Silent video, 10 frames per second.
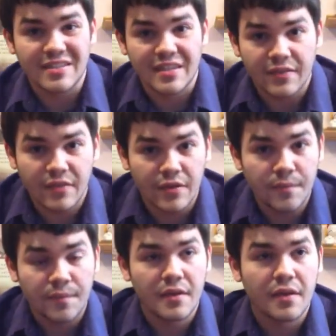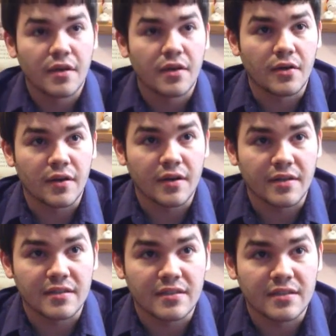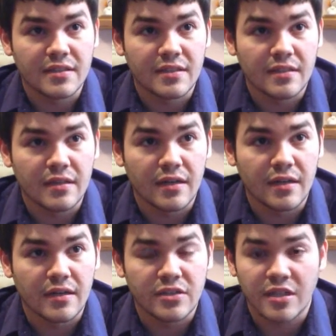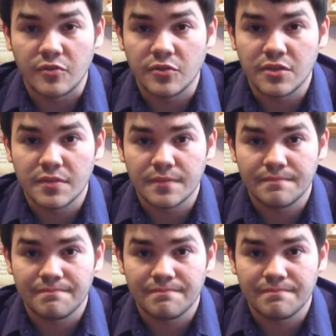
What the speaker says: this kit though. You're not going to see shovels,